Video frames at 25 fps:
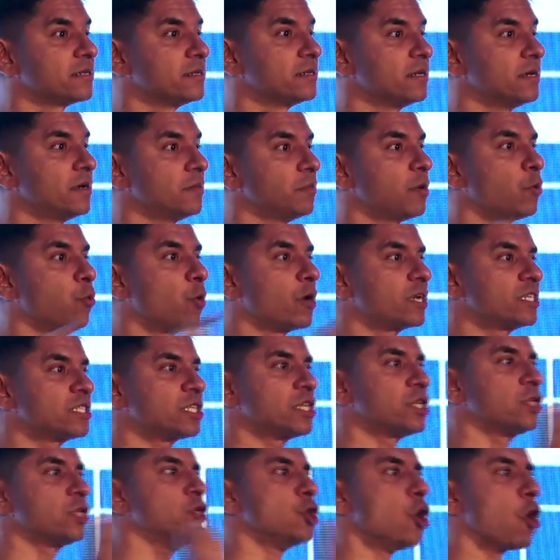But what is
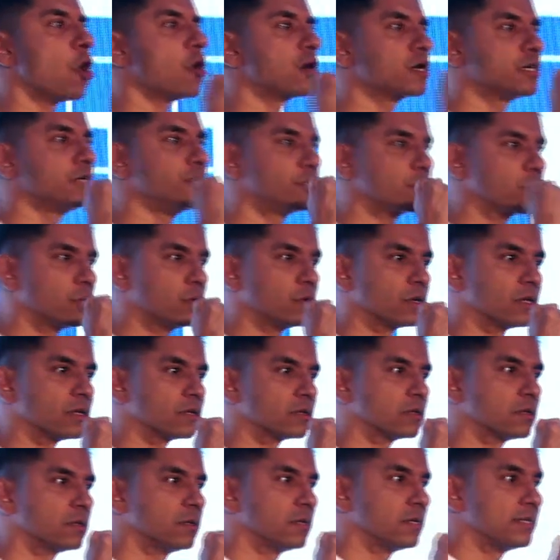in your control?
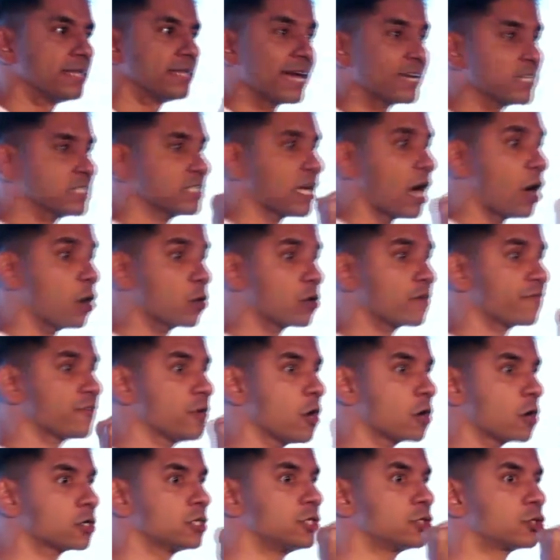That is out of your
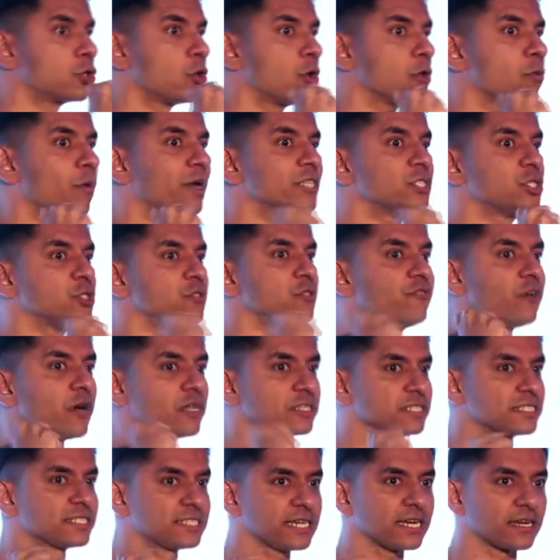control once you fall
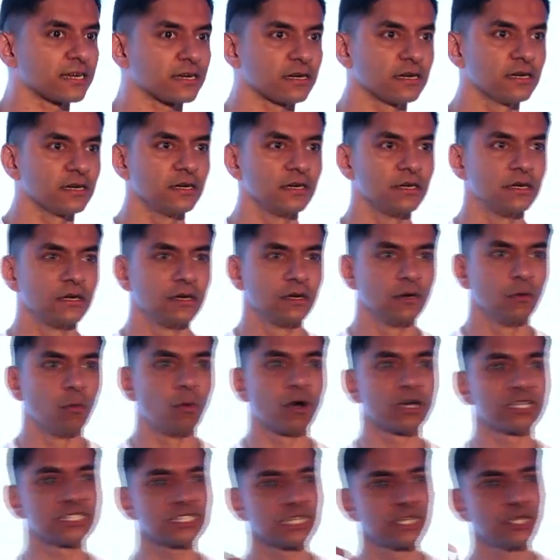sick.
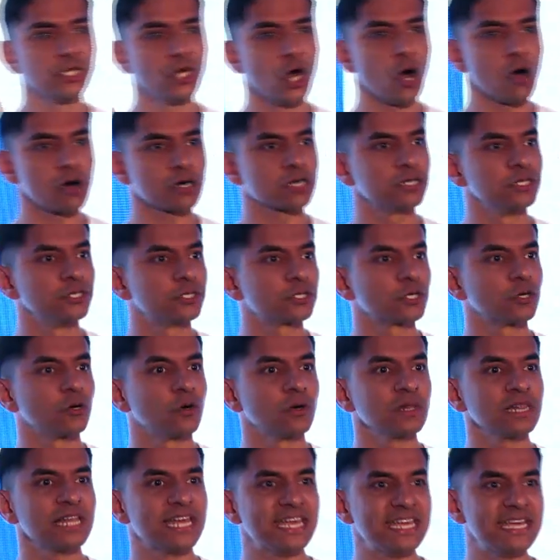What is in your
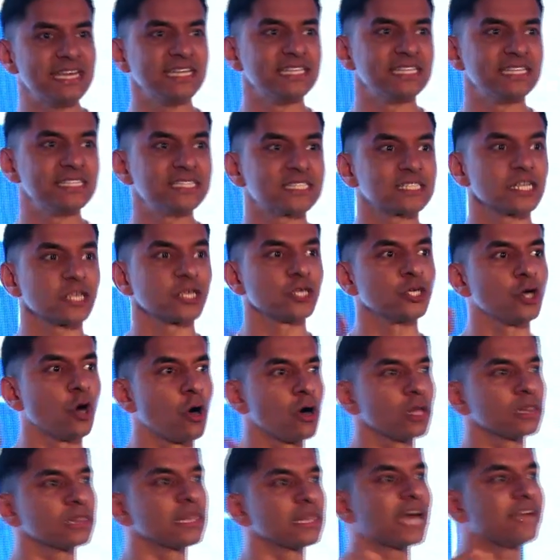control is your
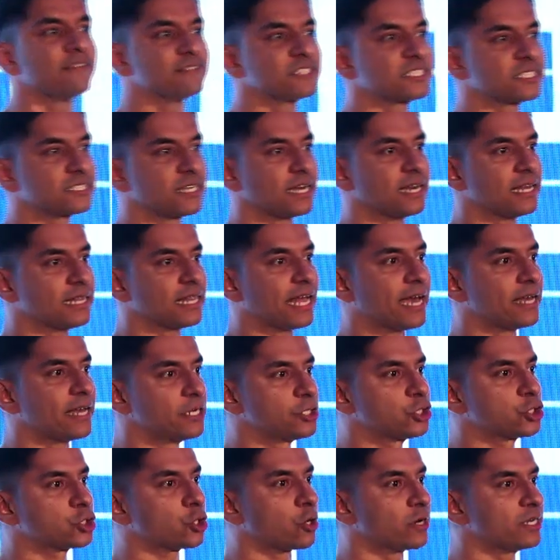lifestyle and the
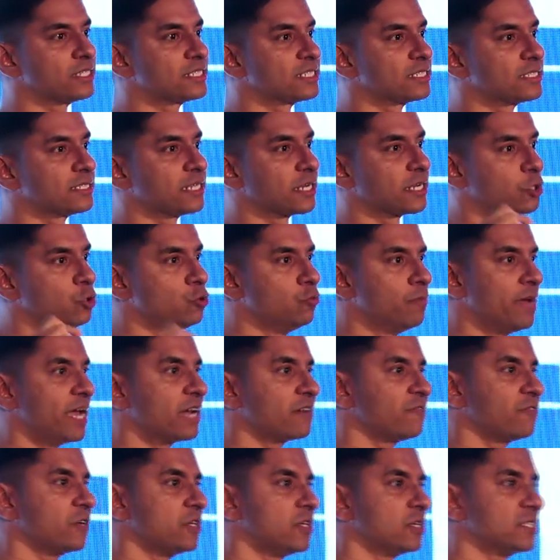choices that you make
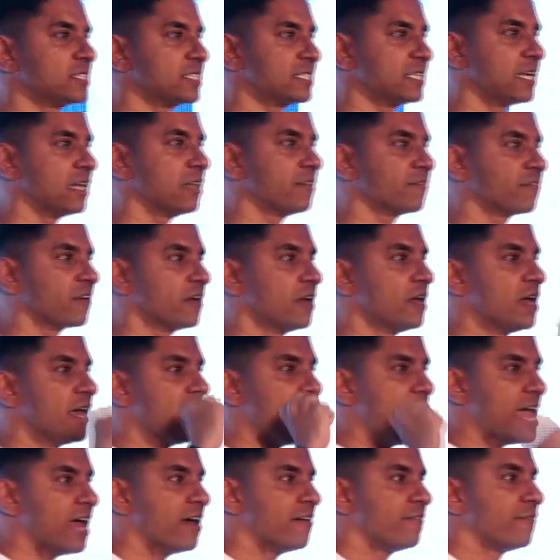for yourself
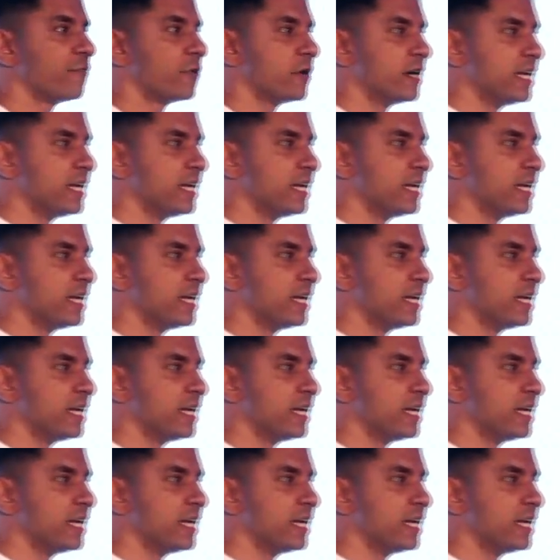every